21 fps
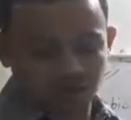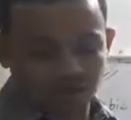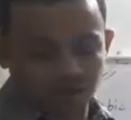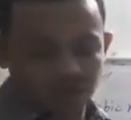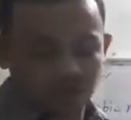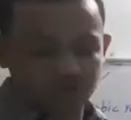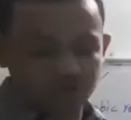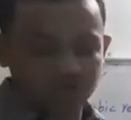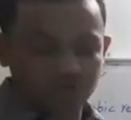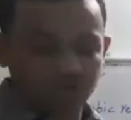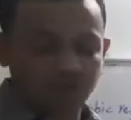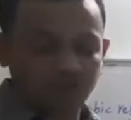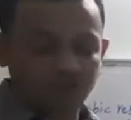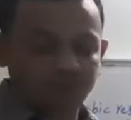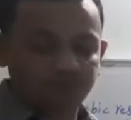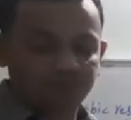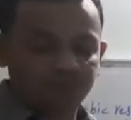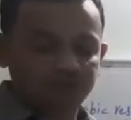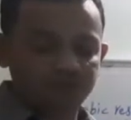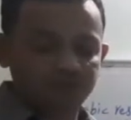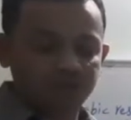So
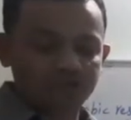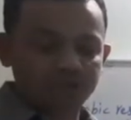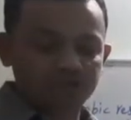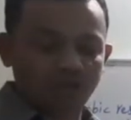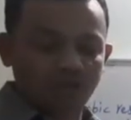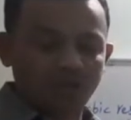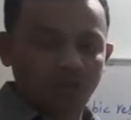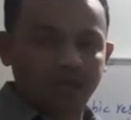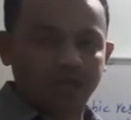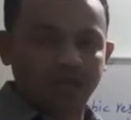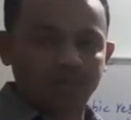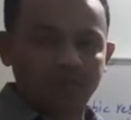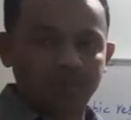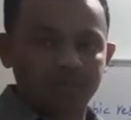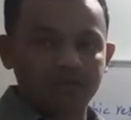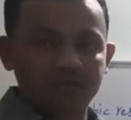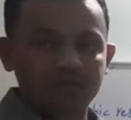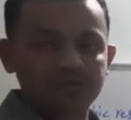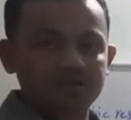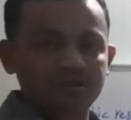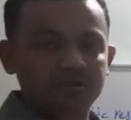this all
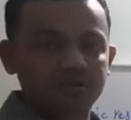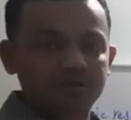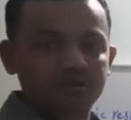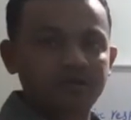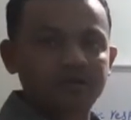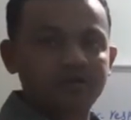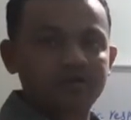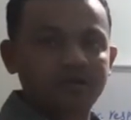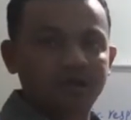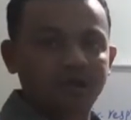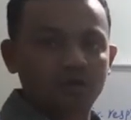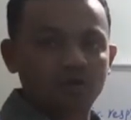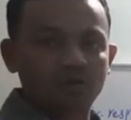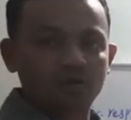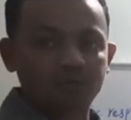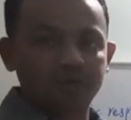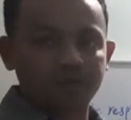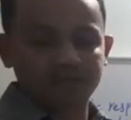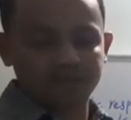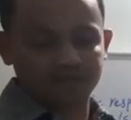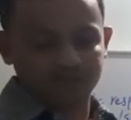happens in this
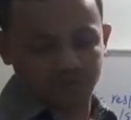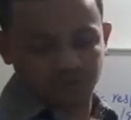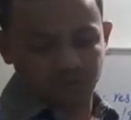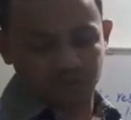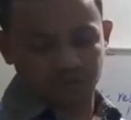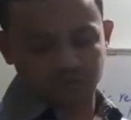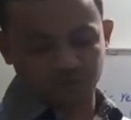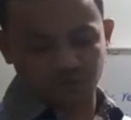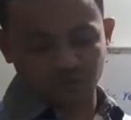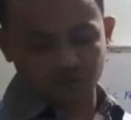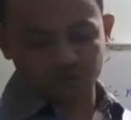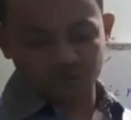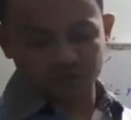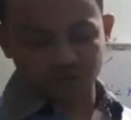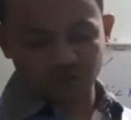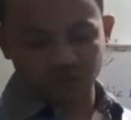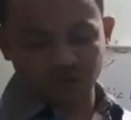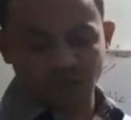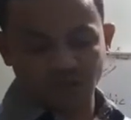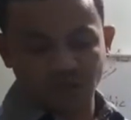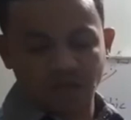aerobic respiration,